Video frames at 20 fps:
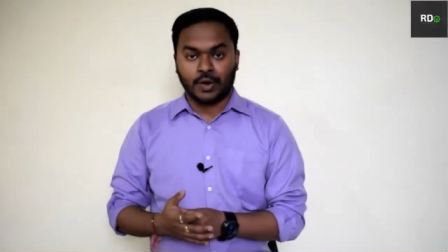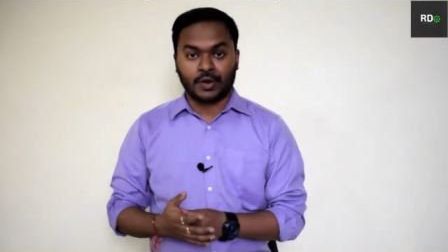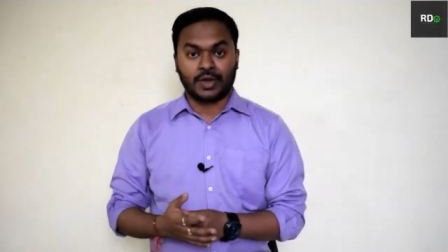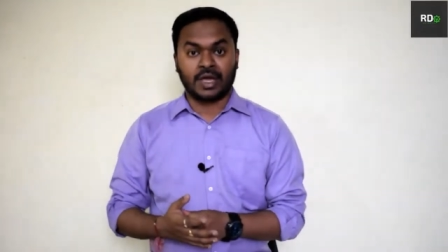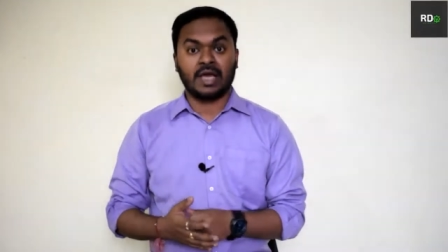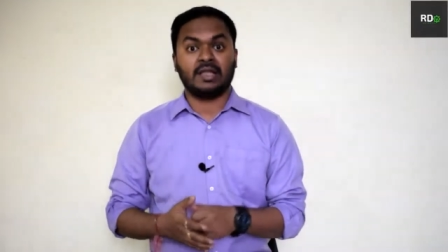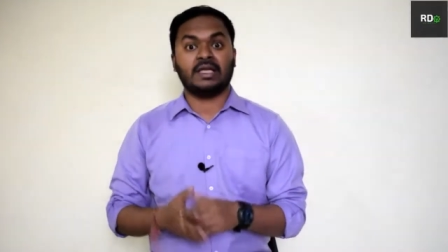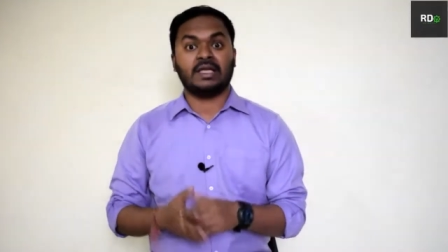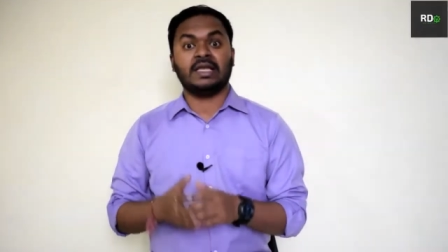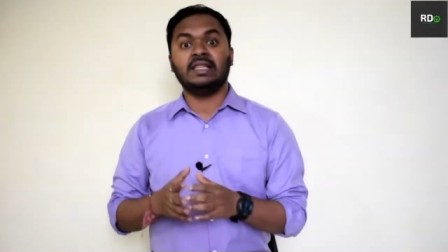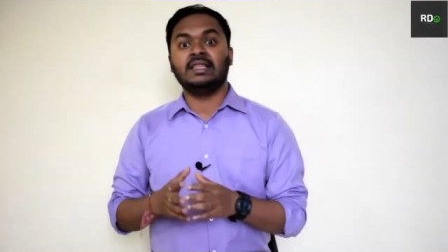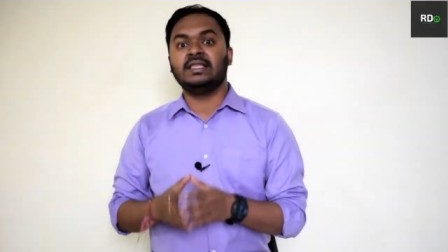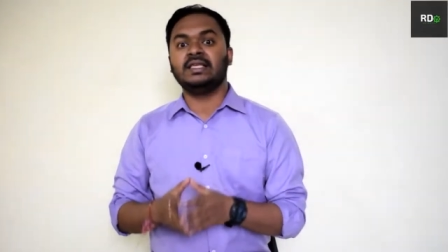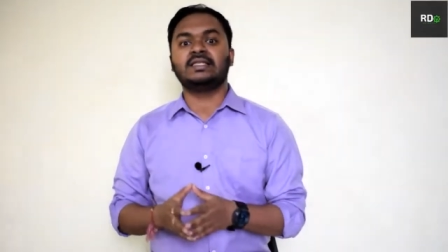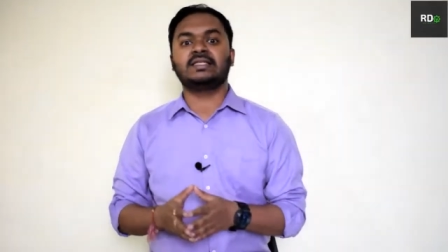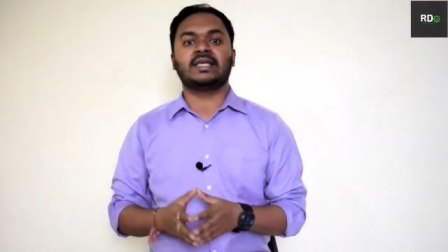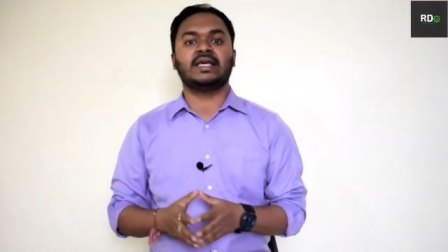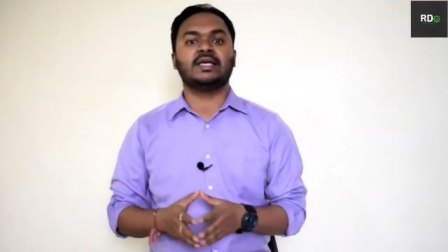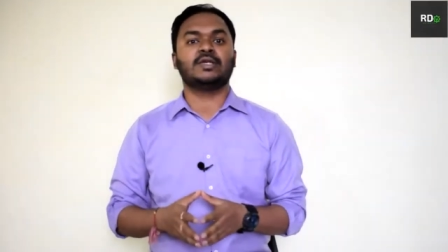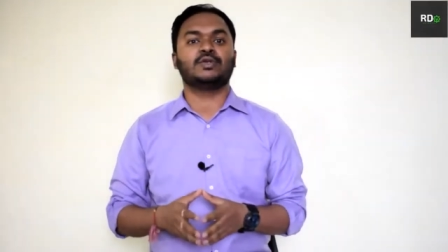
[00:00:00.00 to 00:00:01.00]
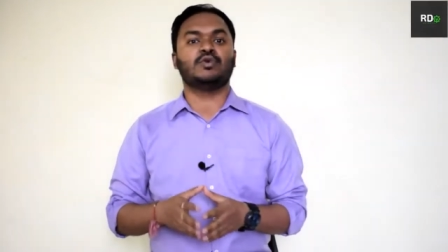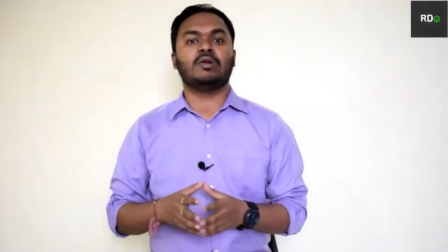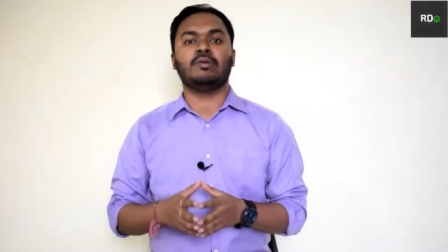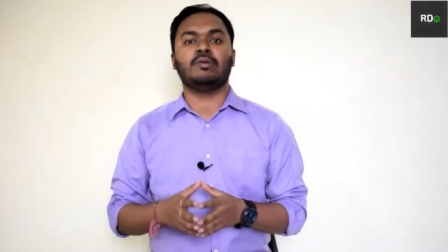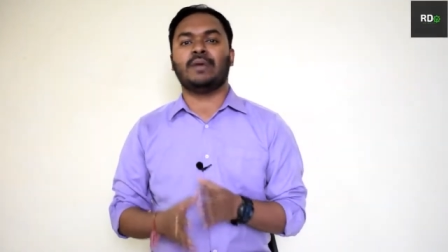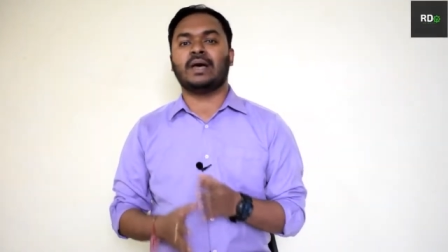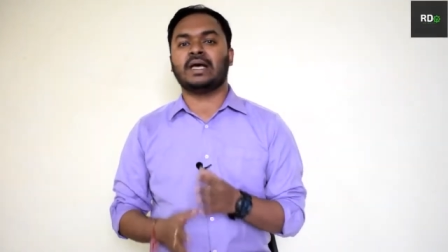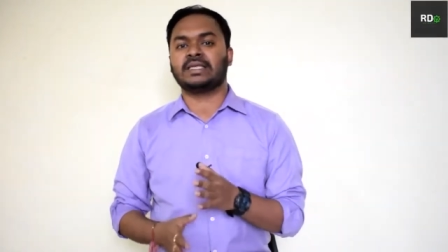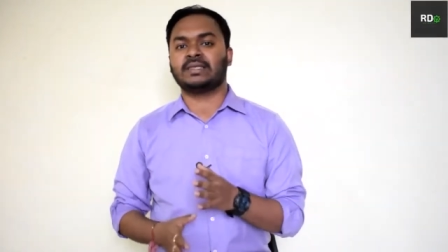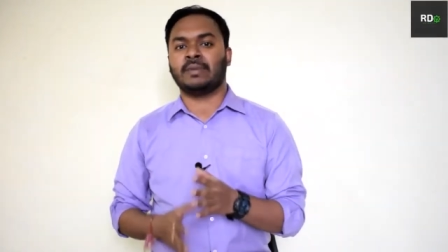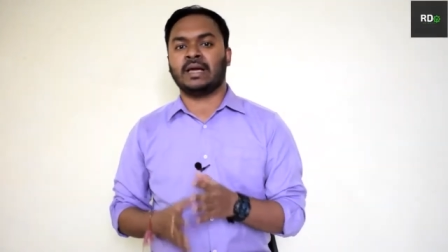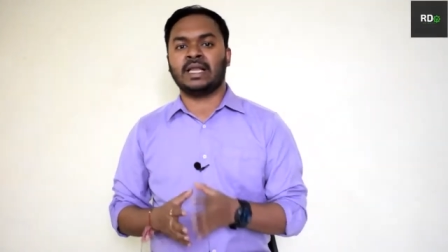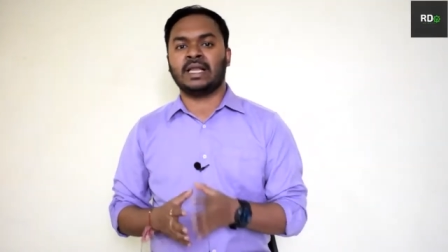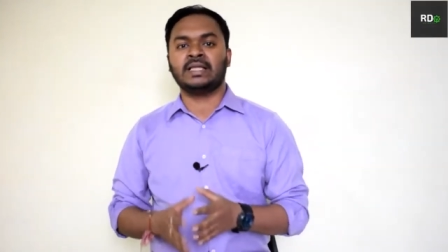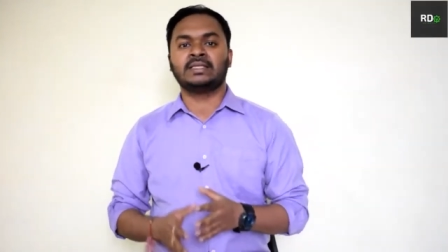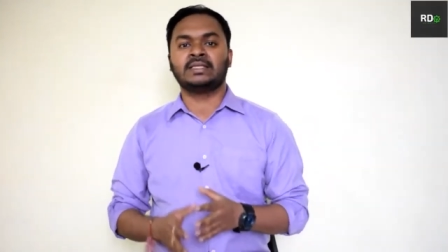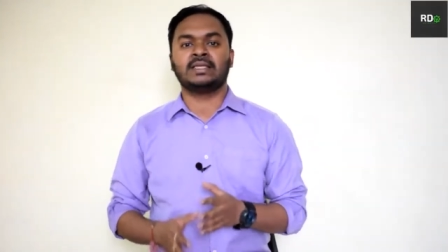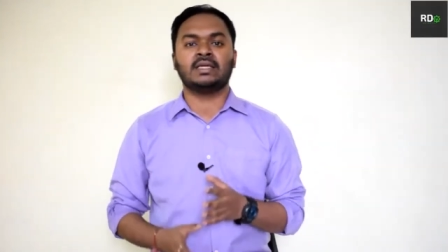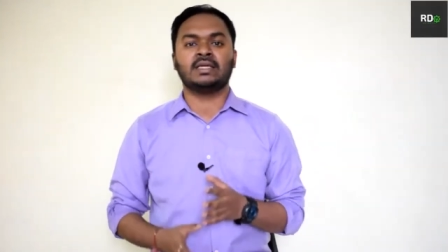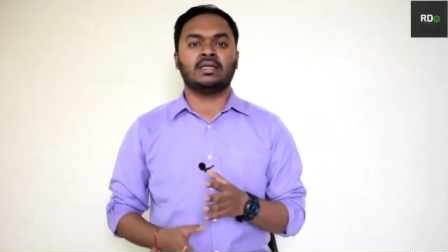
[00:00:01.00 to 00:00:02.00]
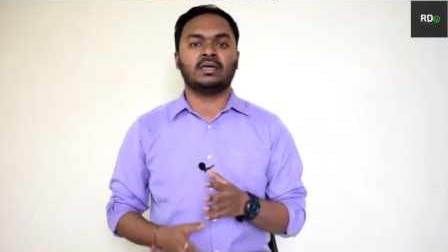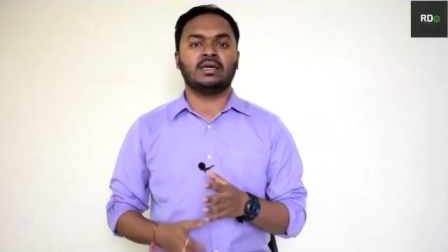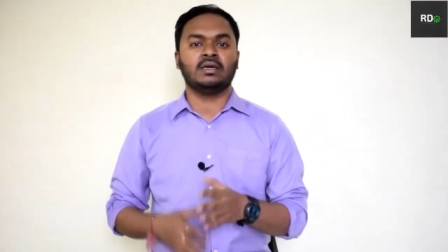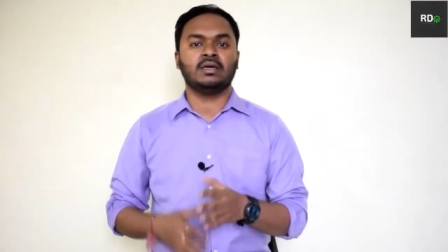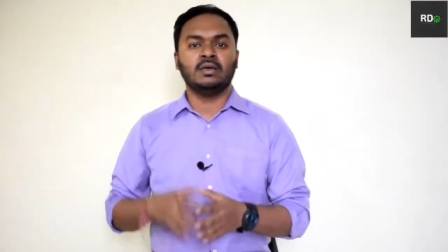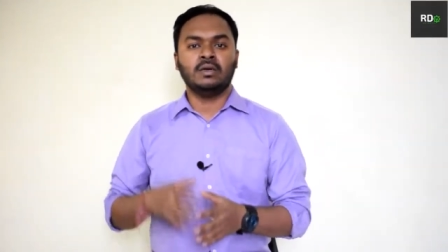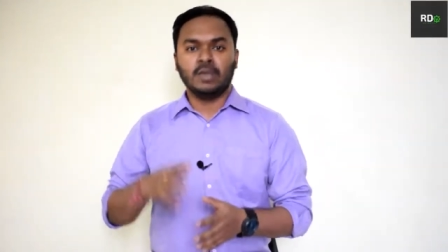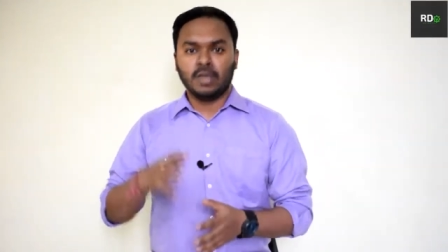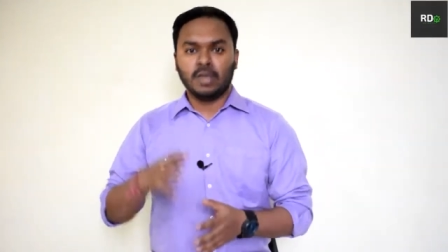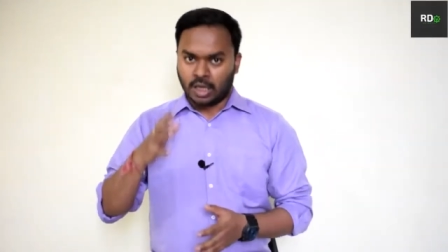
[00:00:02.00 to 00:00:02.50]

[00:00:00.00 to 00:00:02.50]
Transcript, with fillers: Okay, in this case we will be balancing the